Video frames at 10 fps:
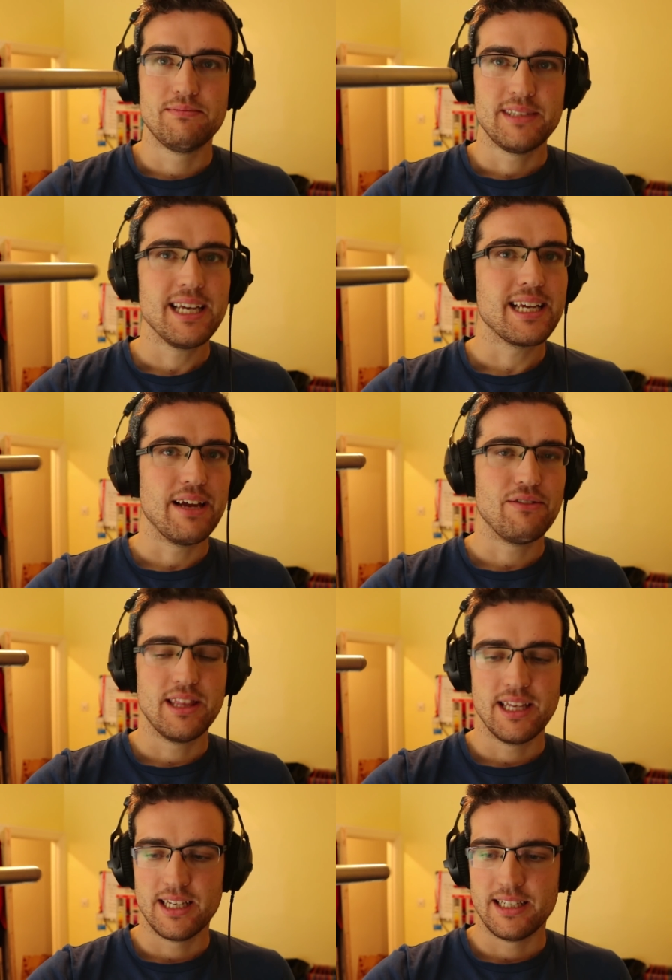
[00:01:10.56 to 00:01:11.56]
take
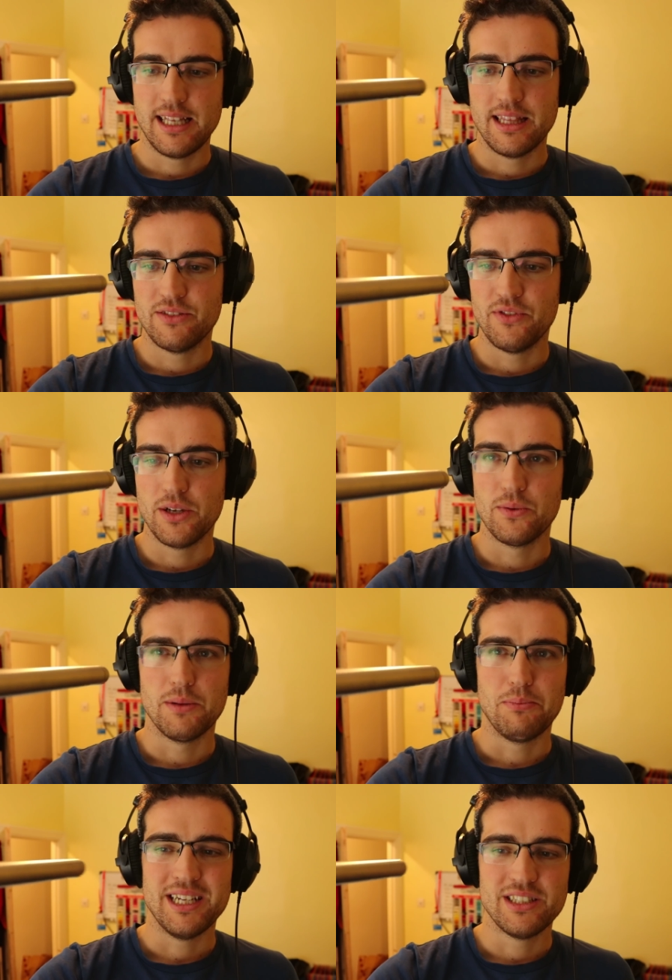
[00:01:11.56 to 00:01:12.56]
everything in this video with
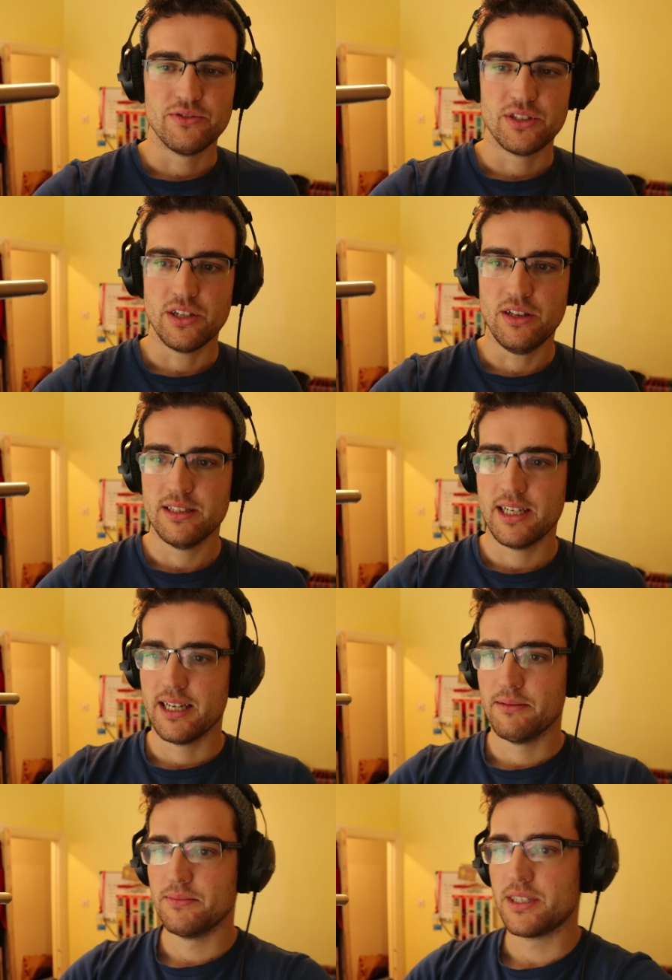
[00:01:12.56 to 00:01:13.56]
a pinch of salt,
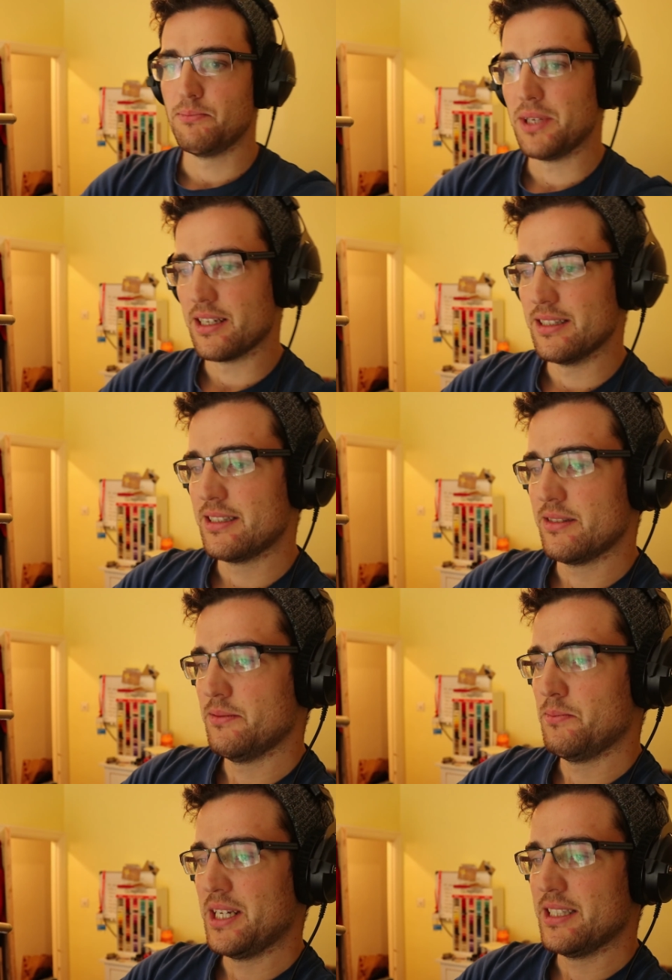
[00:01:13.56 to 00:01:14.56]
because
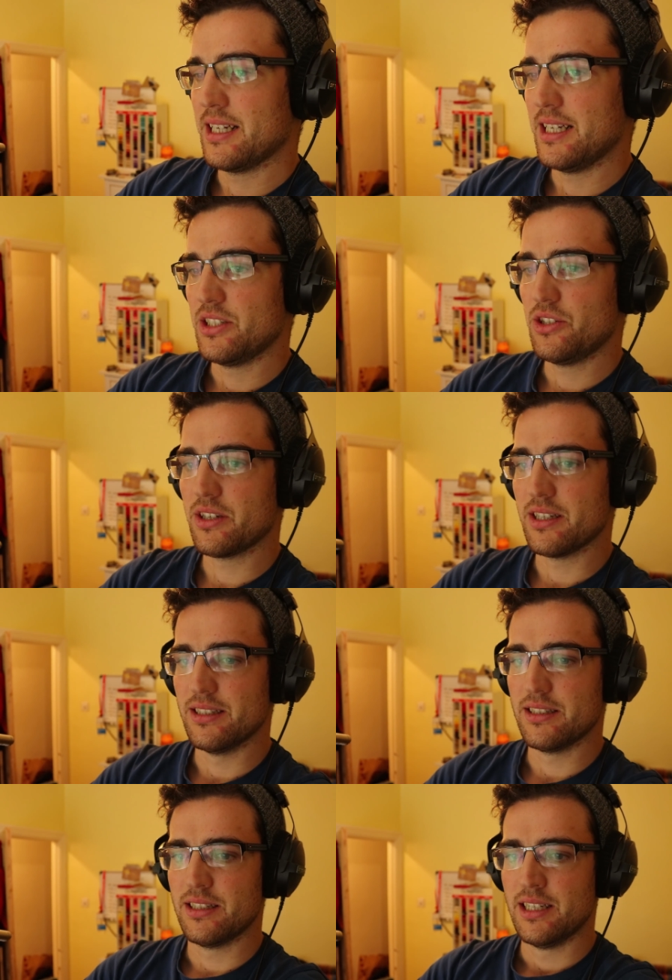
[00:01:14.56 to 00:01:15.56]
basically
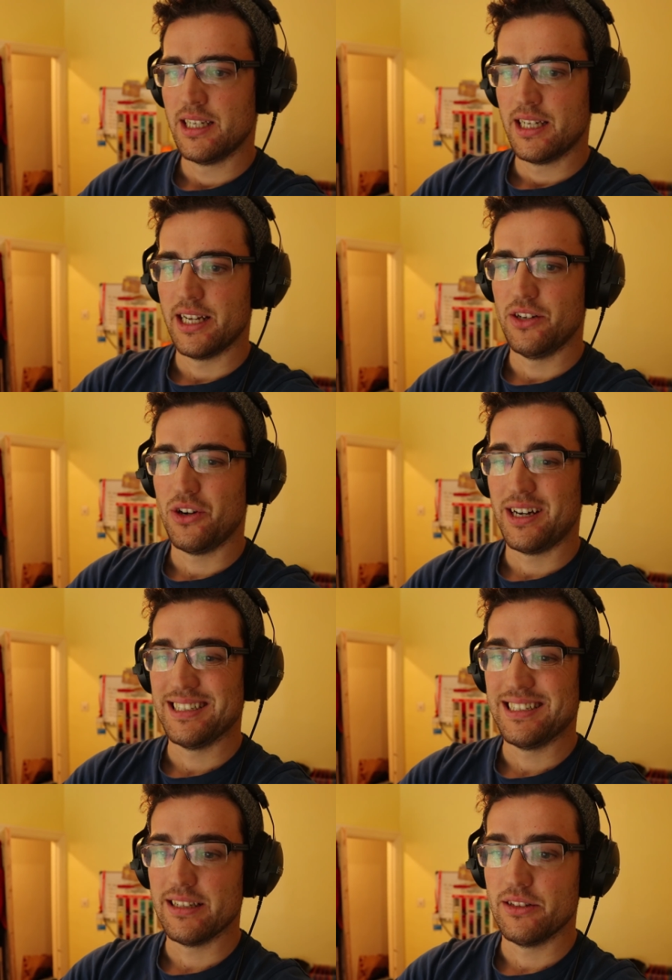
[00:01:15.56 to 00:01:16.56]
shotguns are not
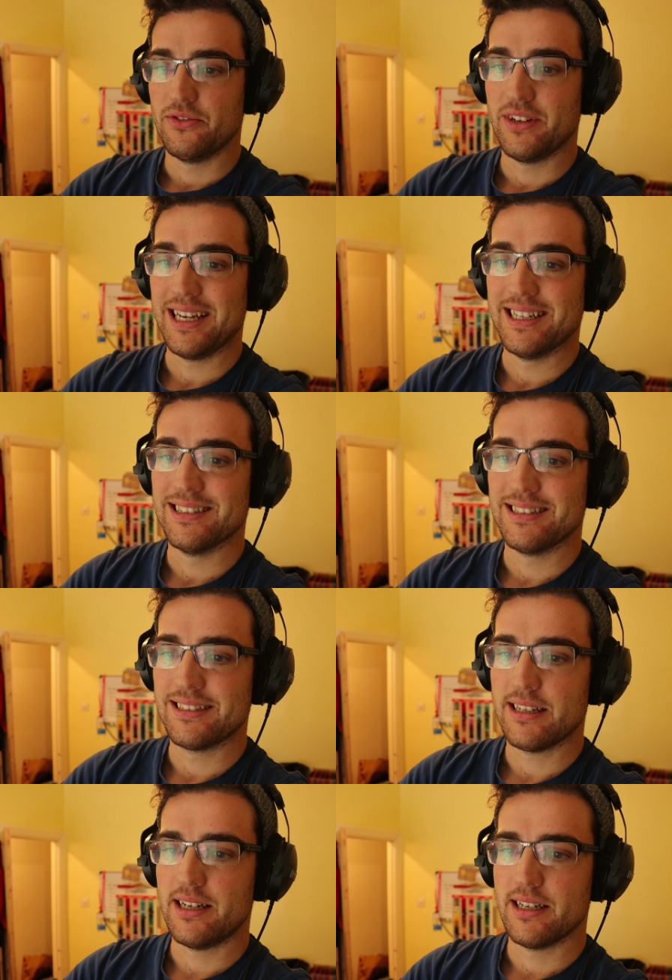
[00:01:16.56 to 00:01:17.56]
ideal for
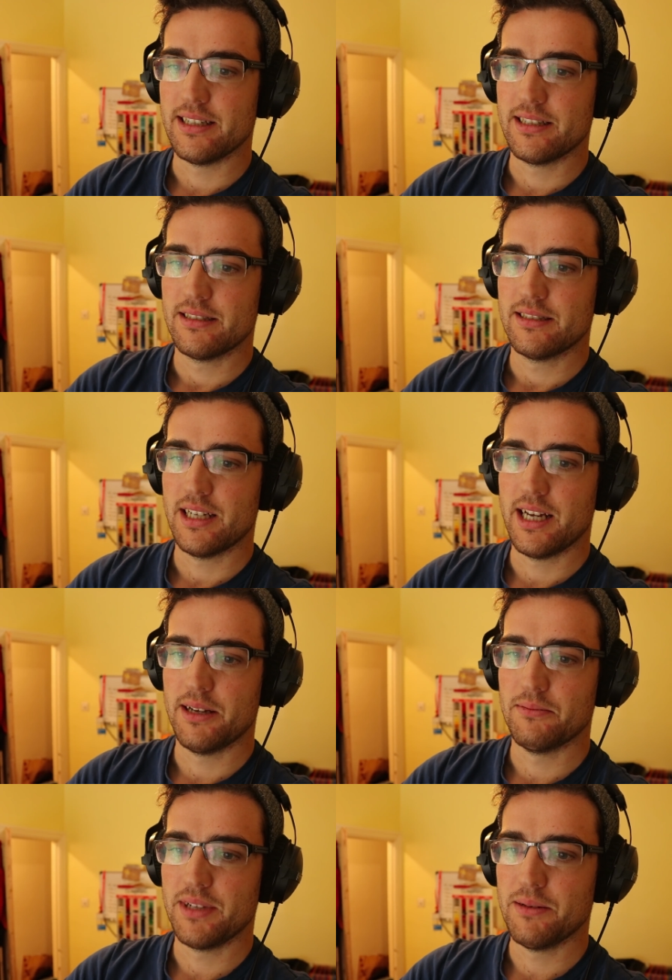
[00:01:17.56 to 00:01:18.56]
inside.
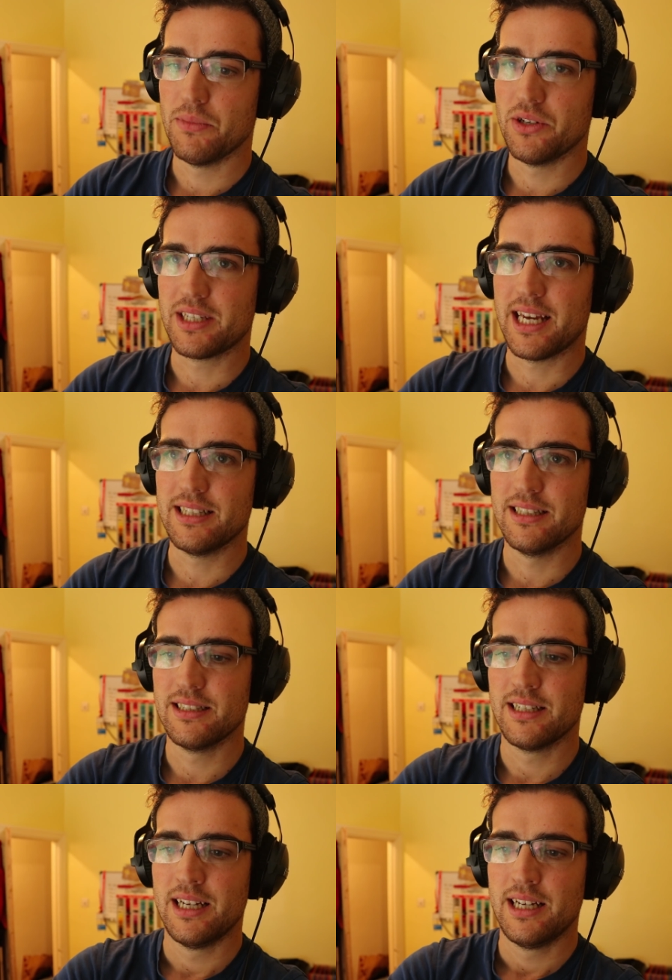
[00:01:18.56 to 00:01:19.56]
In most
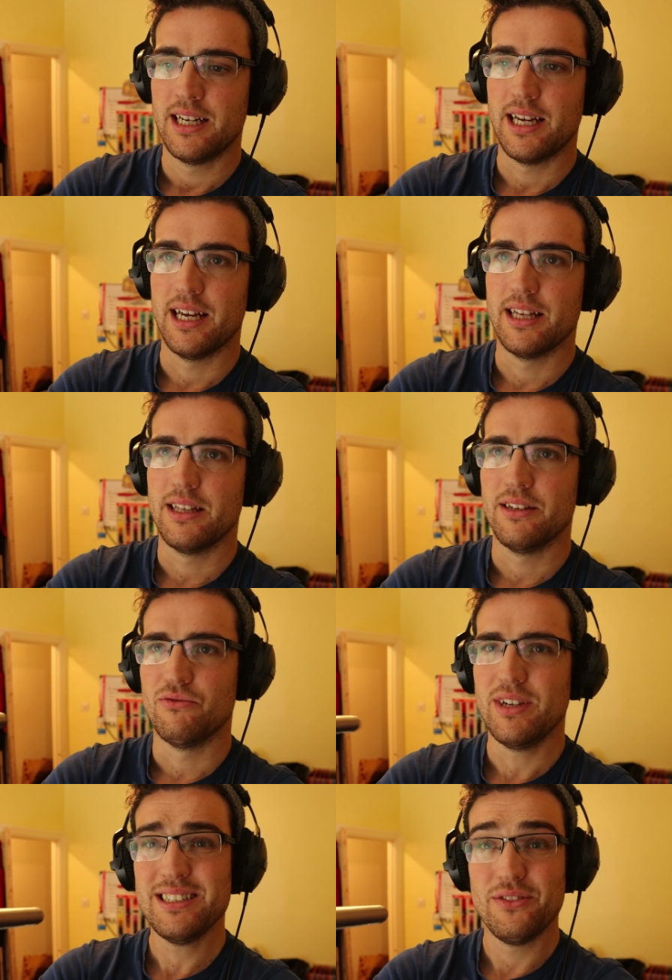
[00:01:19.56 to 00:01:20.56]
cases. The
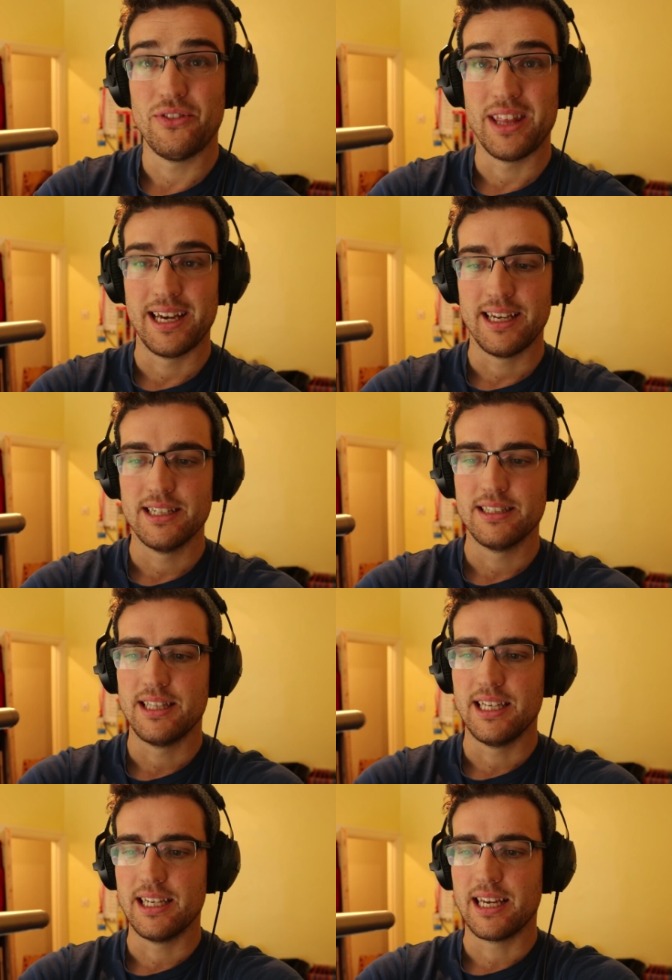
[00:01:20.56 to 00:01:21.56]
reason for that is
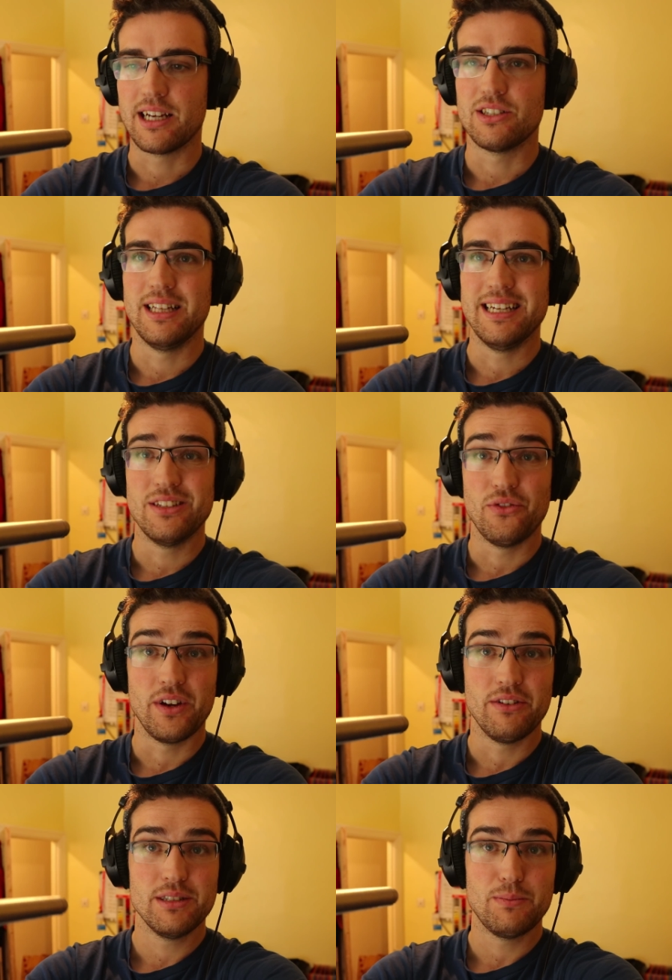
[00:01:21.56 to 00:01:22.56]
the actual
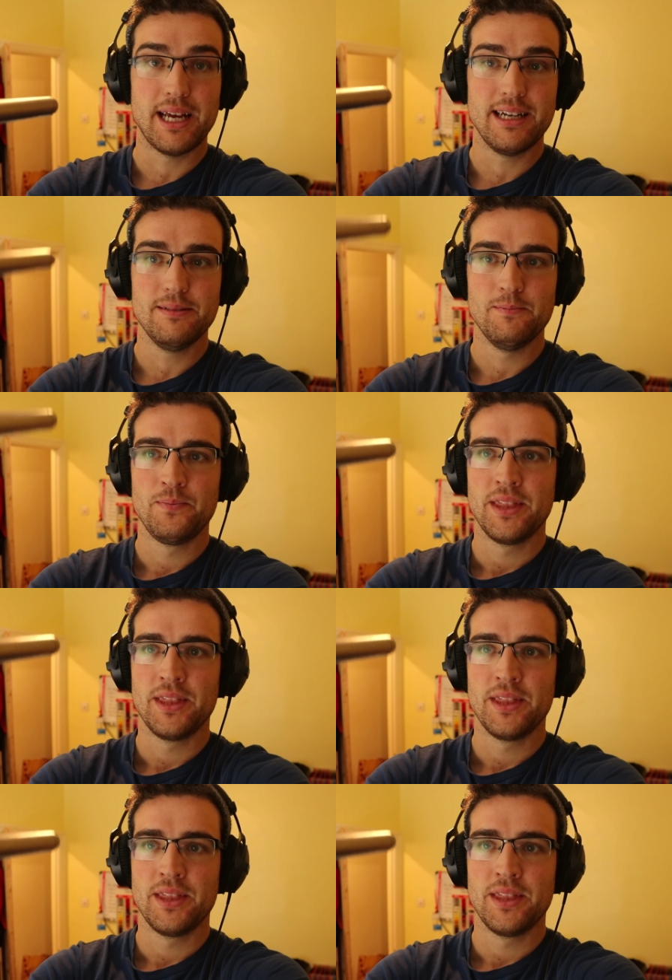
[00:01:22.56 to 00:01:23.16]
interference pattern.